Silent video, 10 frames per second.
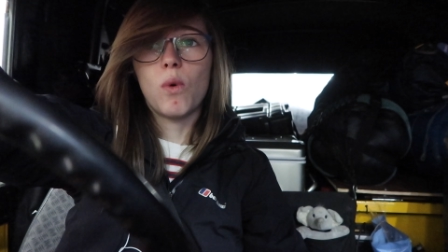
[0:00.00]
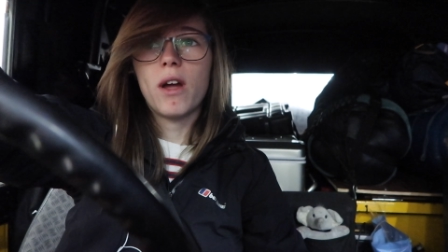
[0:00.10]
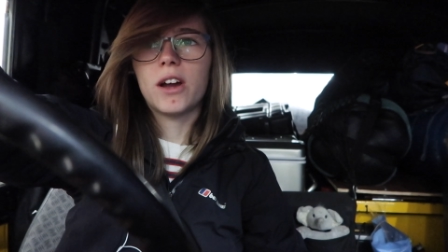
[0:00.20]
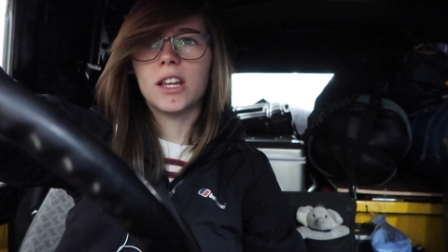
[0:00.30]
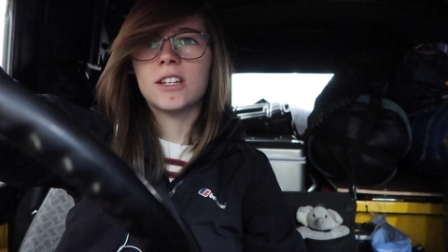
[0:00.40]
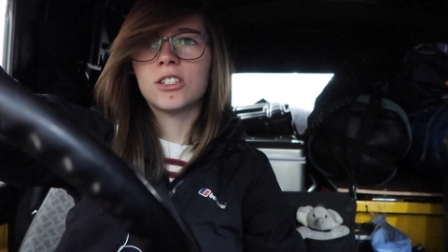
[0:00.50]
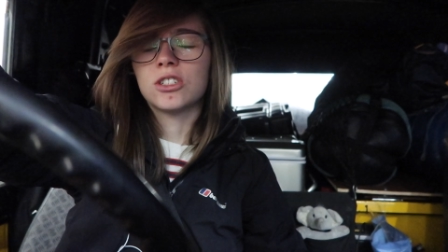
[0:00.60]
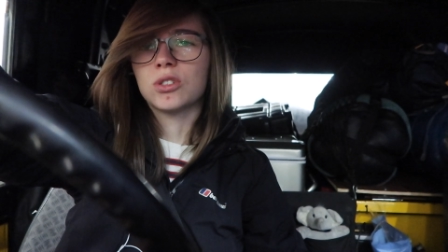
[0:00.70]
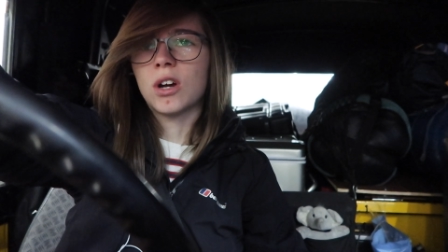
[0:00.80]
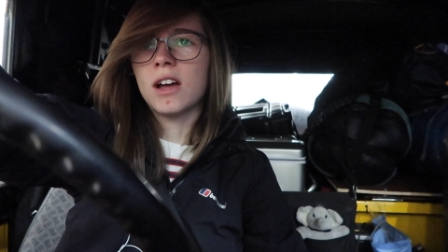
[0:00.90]
where I learned
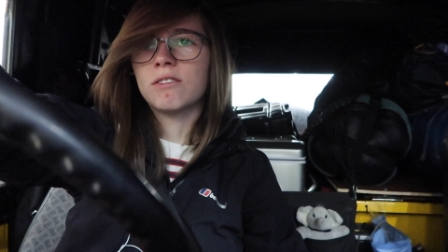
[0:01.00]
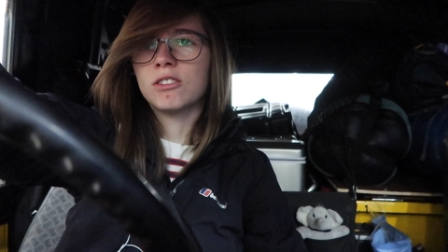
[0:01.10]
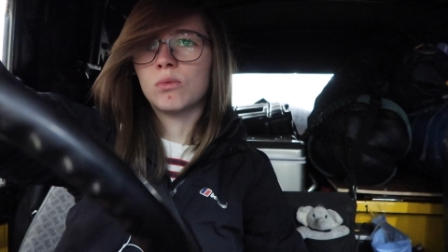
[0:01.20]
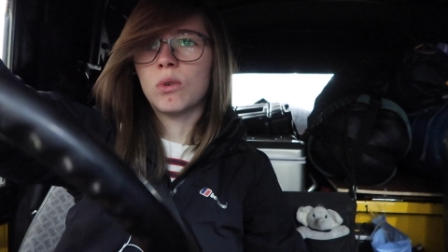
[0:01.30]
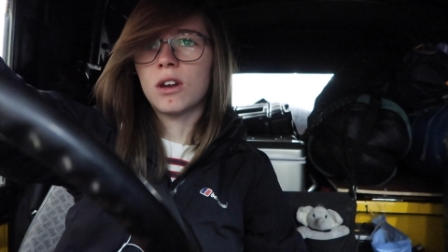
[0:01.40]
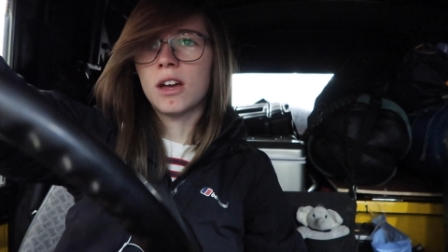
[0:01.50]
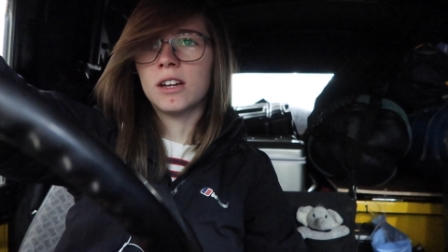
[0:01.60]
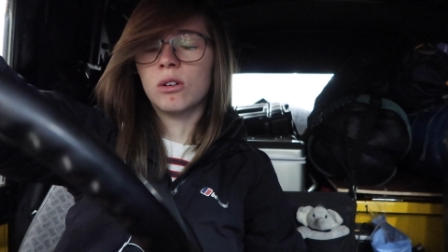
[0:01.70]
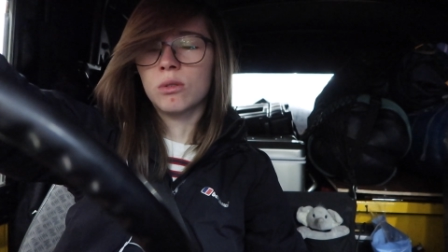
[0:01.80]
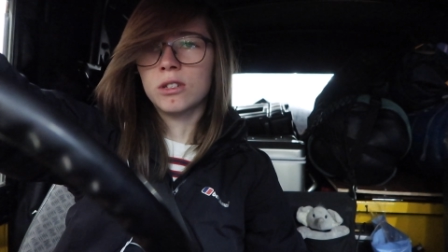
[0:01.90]
to drive and what I
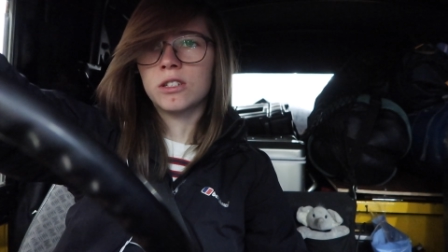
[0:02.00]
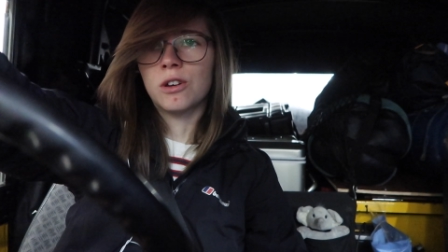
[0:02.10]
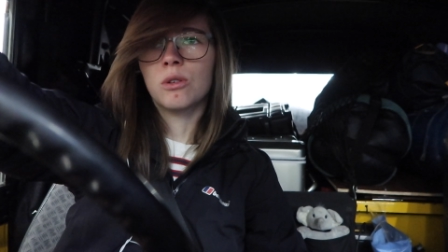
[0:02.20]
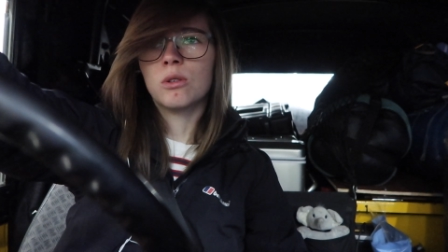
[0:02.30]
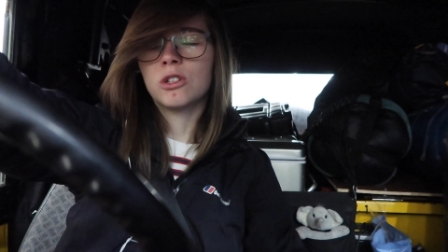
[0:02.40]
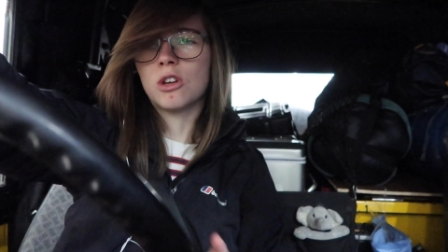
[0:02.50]
always know.